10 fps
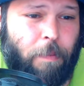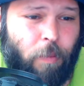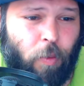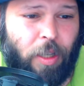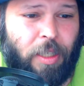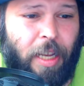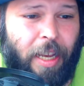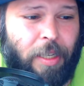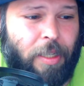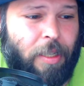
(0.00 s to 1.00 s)
Rook
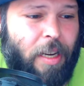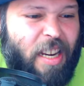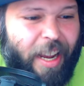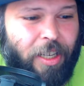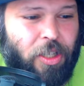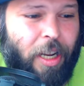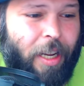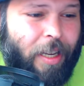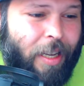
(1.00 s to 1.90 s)
takes. Knight check.